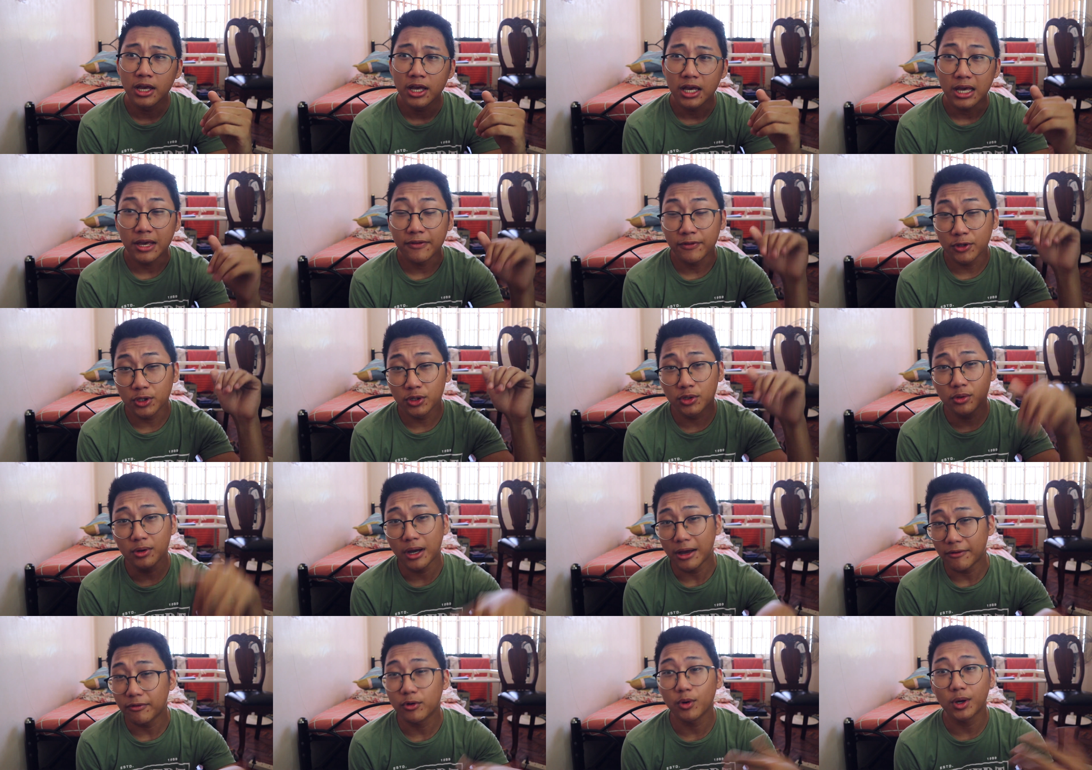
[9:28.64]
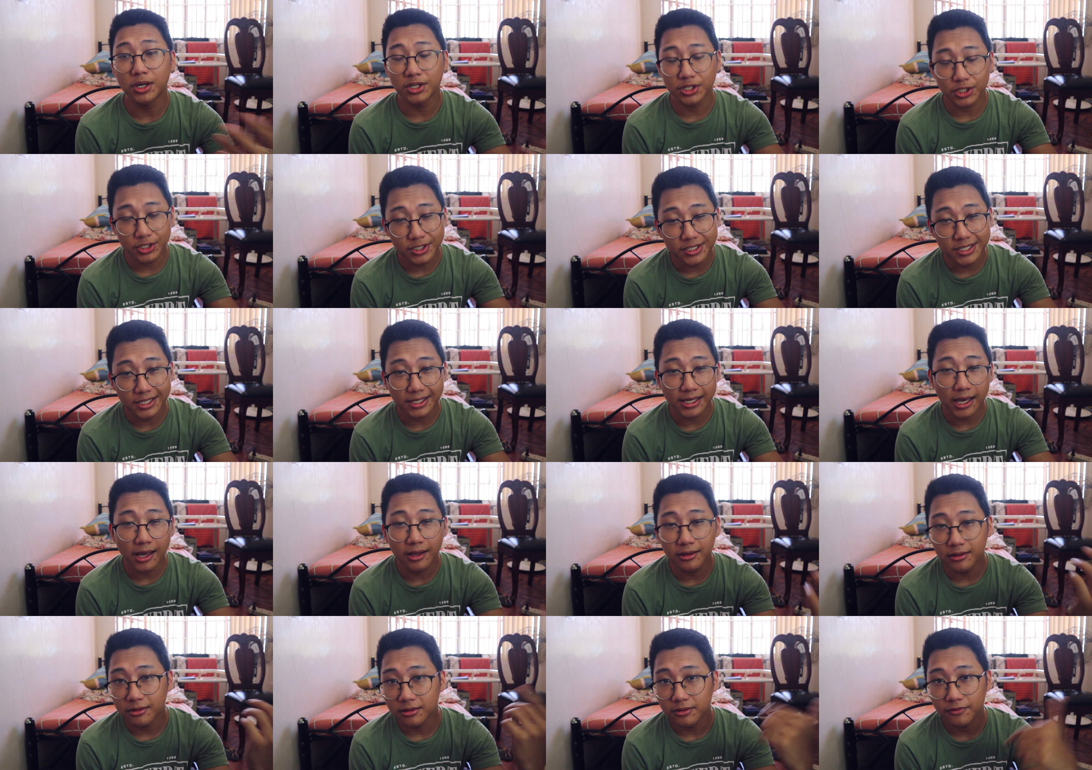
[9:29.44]
If you do have questions,
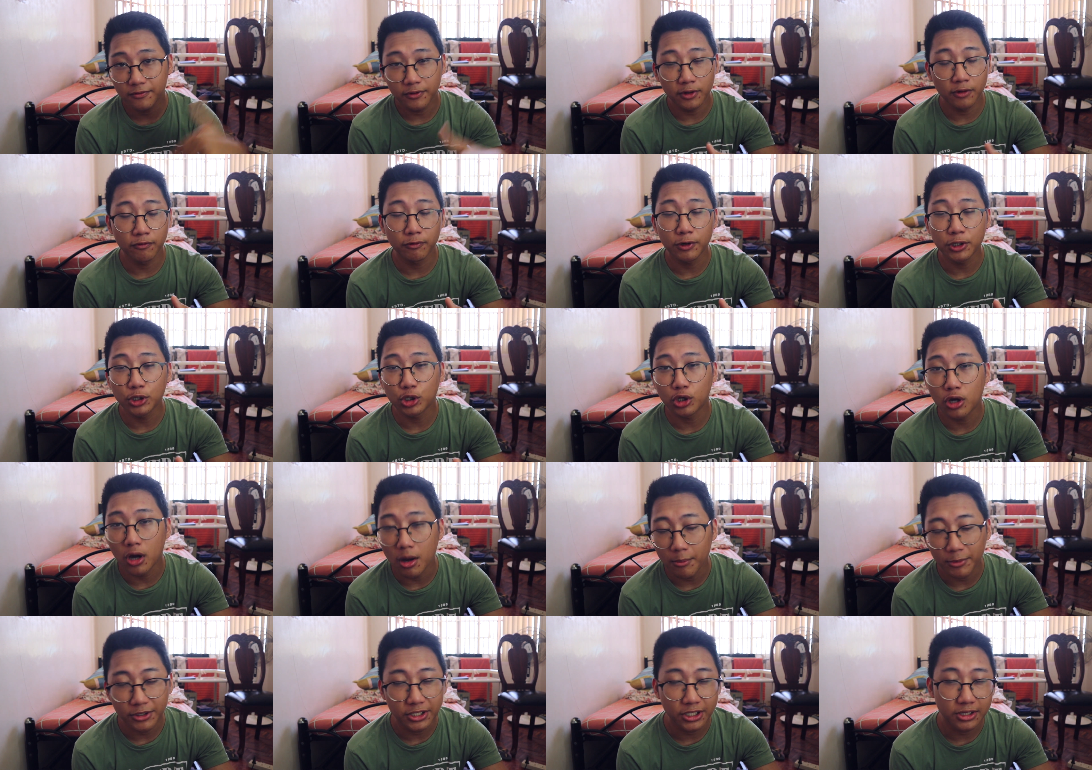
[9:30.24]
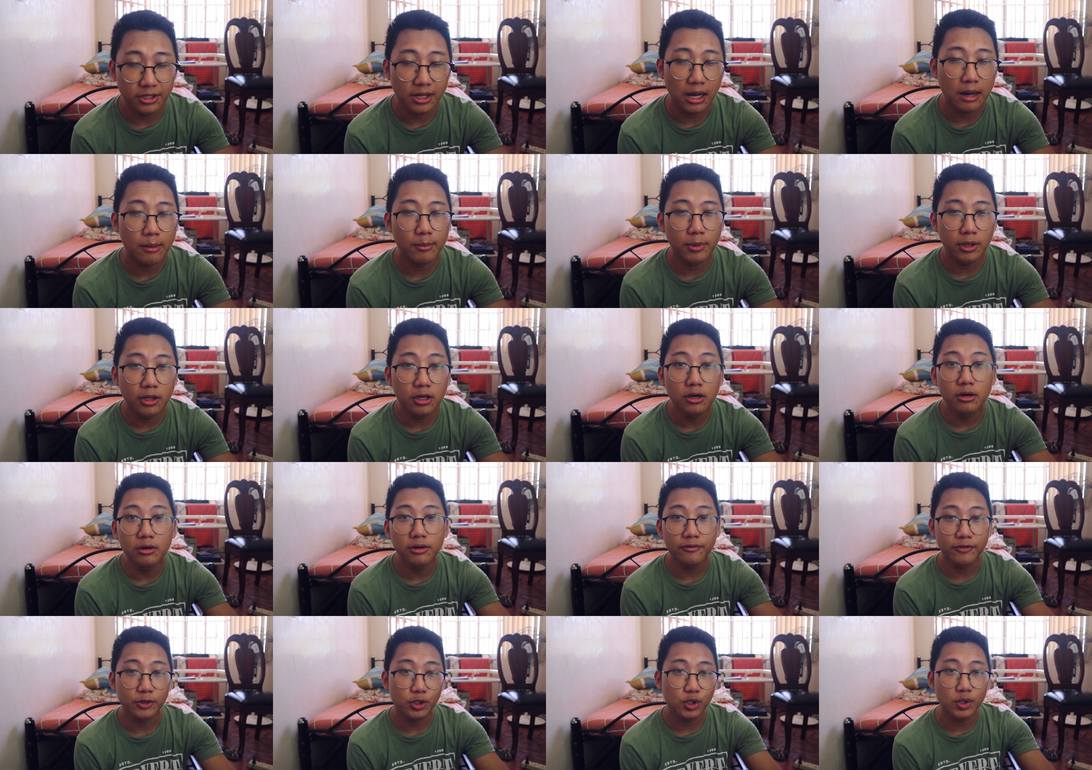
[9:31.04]
again, feel free to comment it down
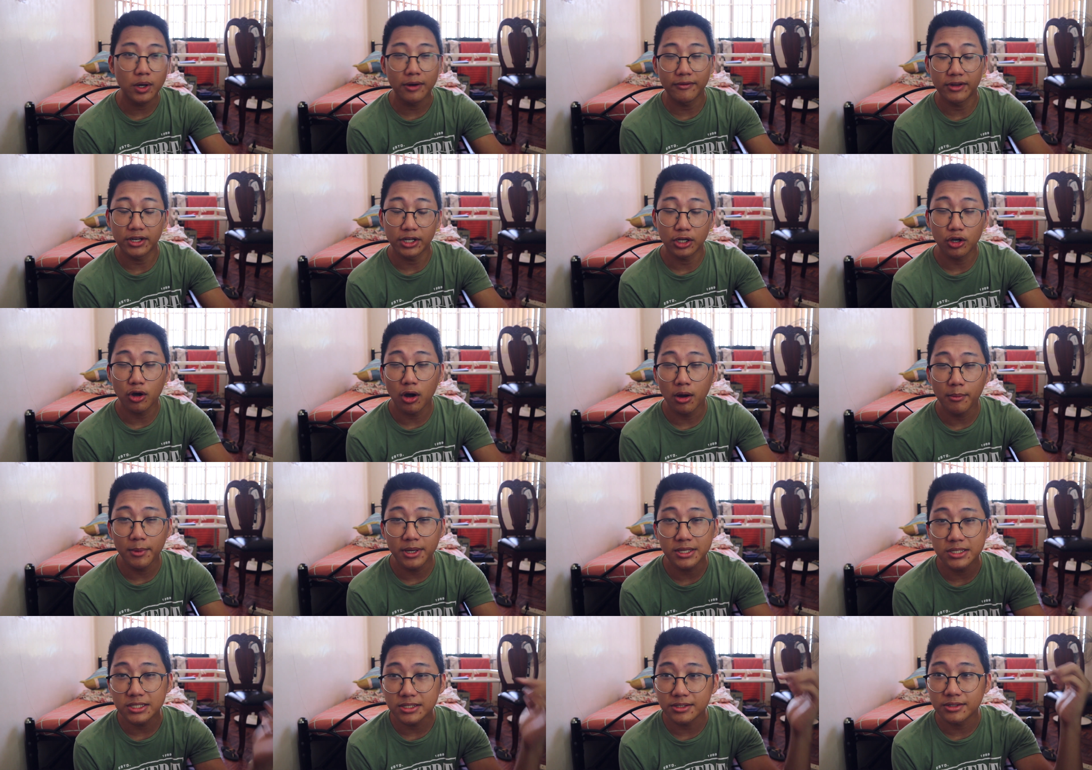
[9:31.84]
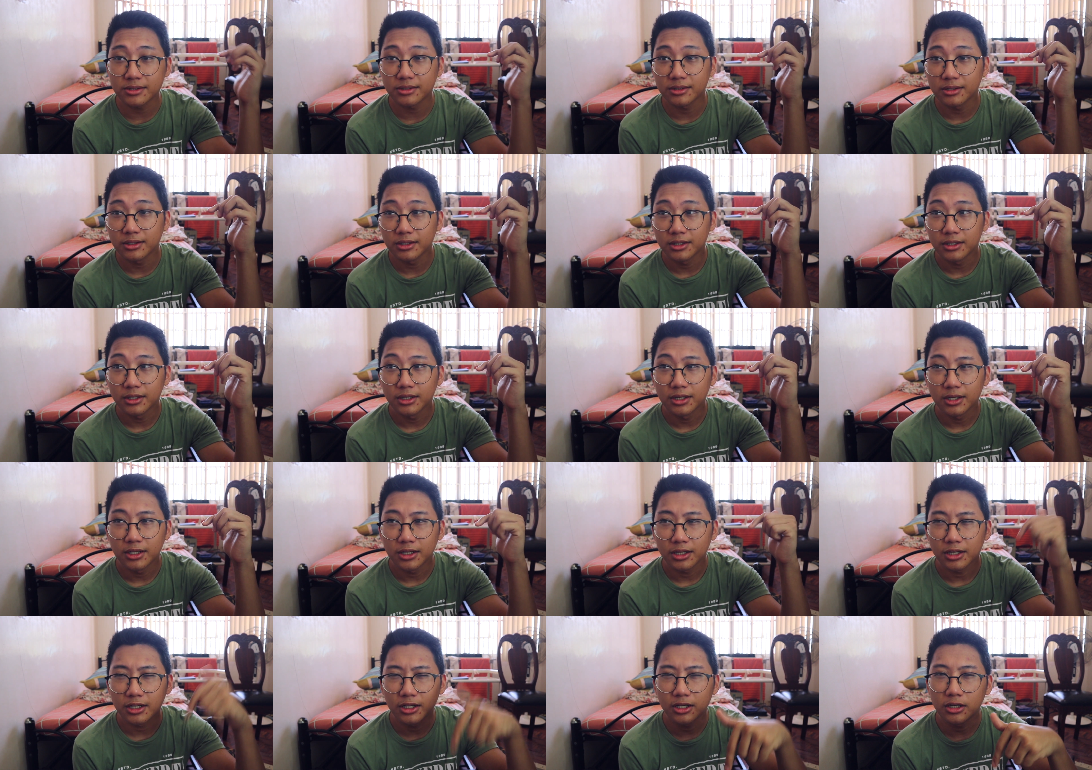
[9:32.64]
below. If you do have any comments,
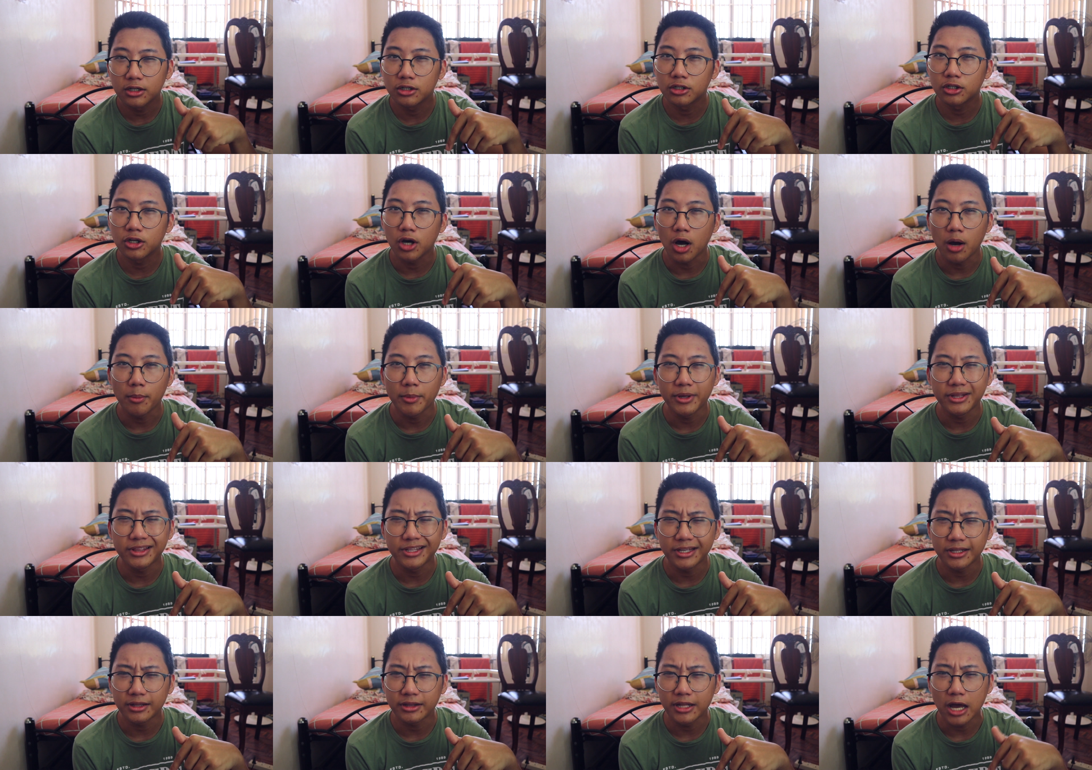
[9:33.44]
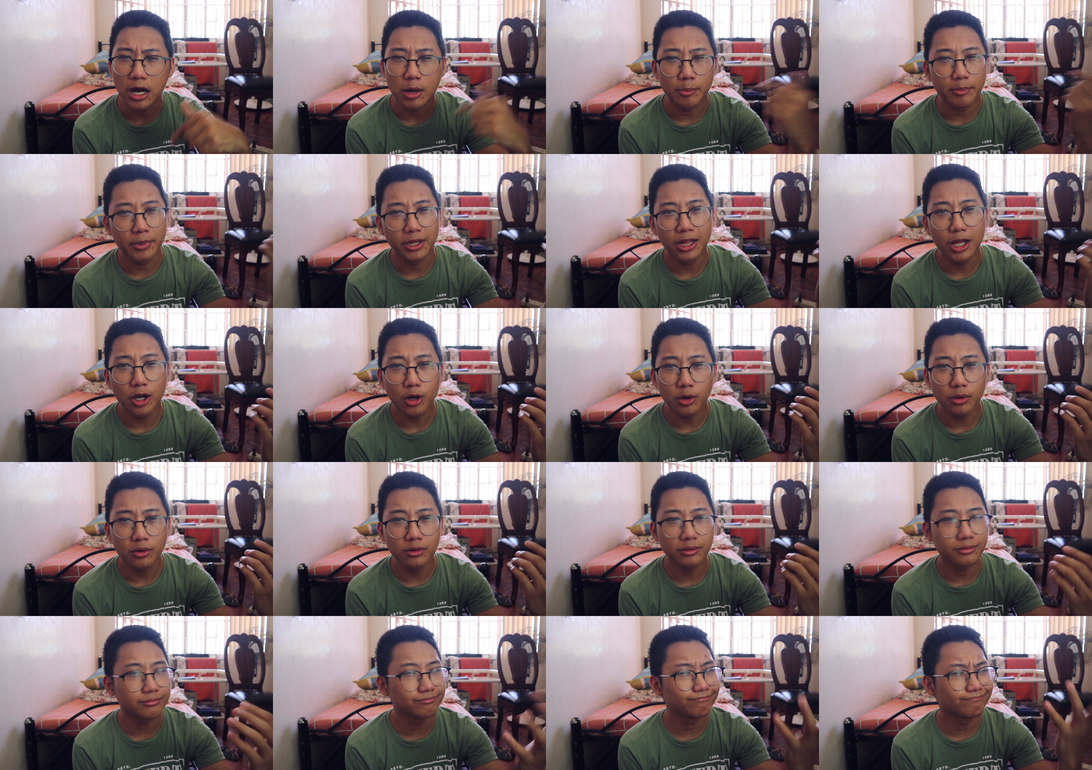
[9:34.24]
comment it down
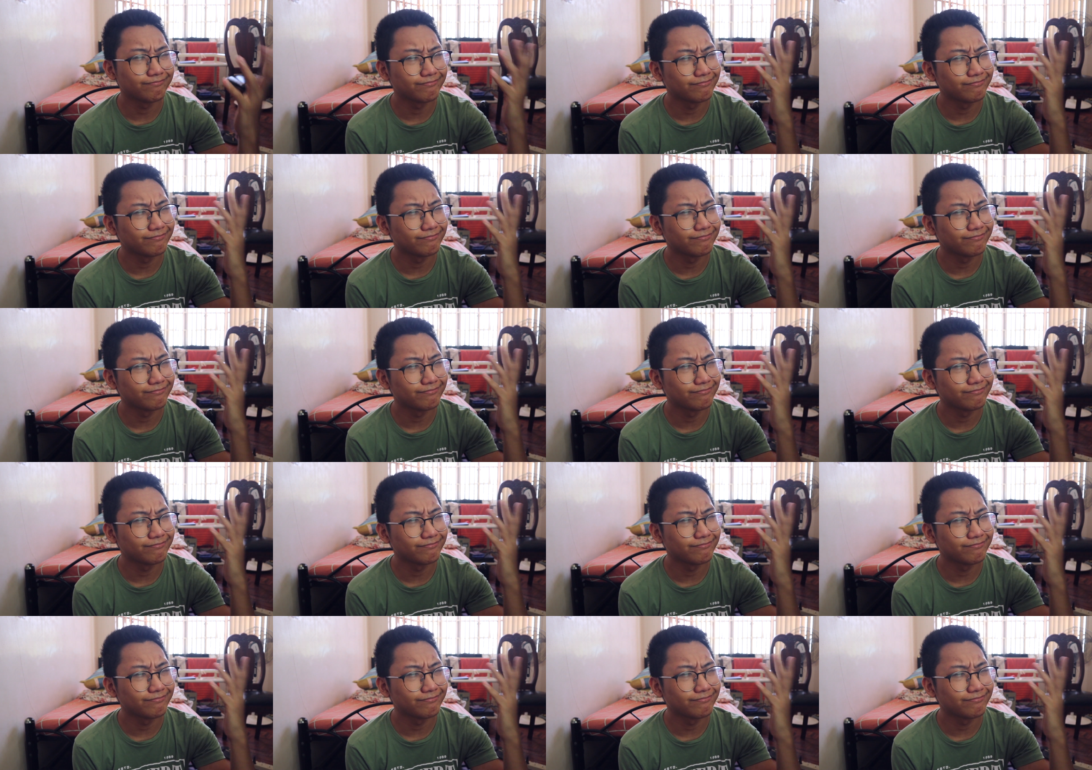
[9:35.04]
below.